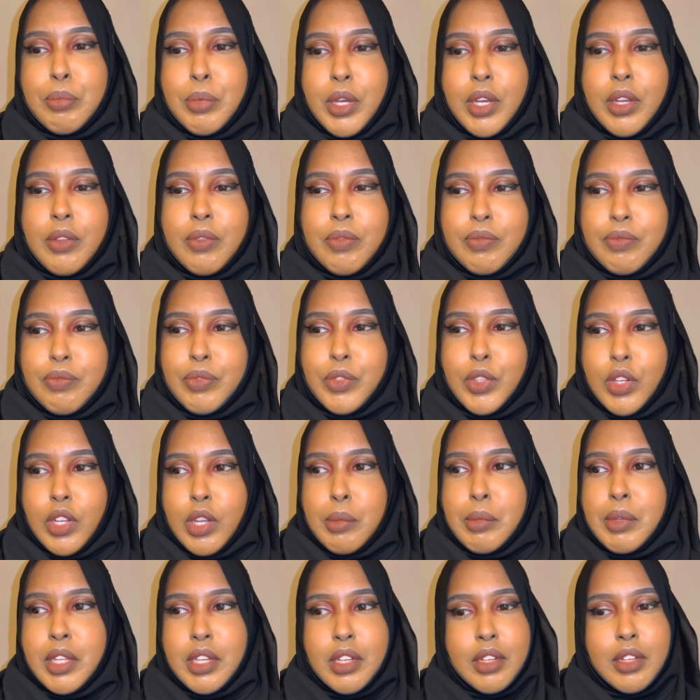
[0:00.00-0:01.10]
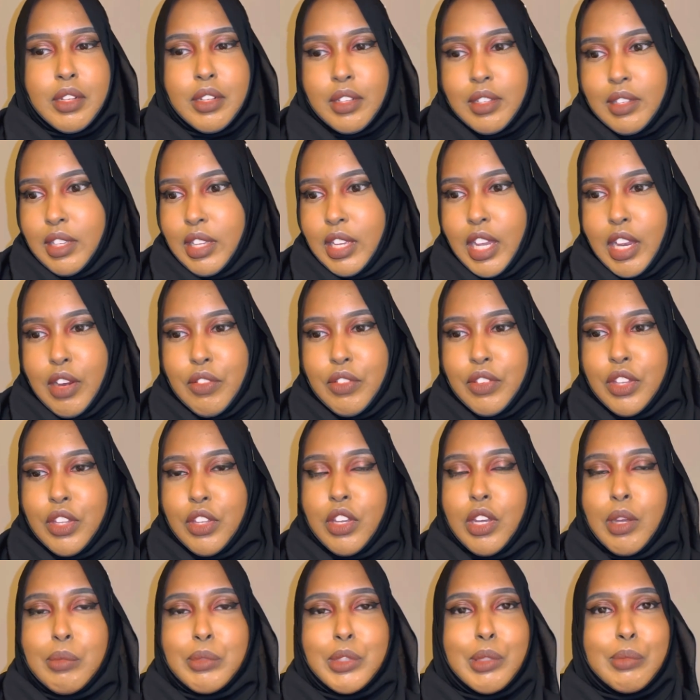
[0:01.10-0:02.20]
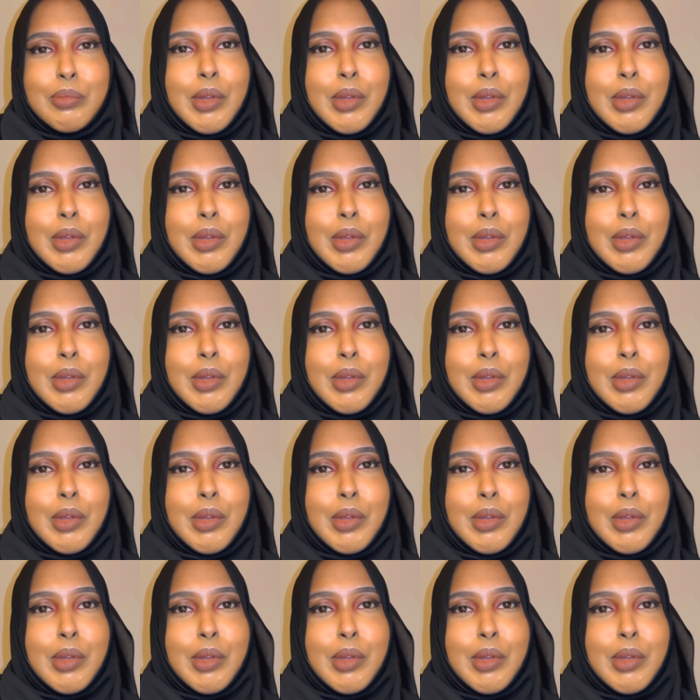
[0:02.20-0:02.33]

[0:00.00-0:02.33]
but you know what I mean? Everything comes in